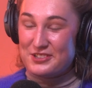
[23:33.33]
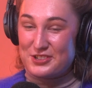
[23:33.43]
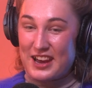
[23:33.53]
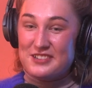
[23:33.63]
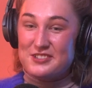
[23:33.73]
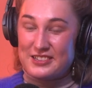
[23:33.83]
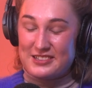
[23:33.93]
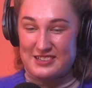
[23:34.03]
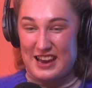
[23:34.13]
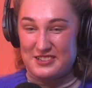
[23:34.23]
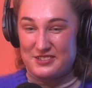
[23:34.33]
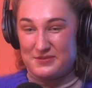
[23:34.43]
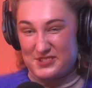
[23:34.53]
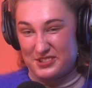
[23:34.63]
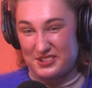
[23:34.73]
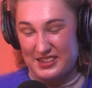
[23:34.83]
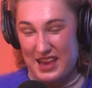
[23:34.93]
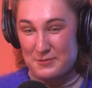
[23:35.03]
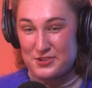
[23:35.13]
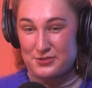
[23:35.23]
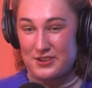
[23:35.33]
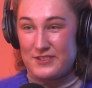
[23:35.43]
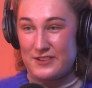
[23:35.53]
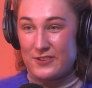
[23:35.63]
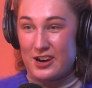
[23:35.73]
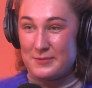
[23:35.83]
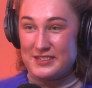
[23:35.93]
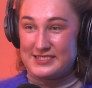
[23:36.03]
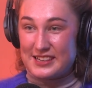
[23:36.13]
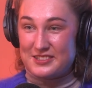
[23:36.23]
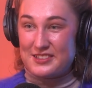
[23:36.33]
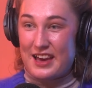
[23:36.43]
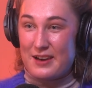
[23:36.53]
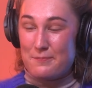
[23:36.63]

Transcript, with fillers: changed the changed sort of the chemistry of the environment such that a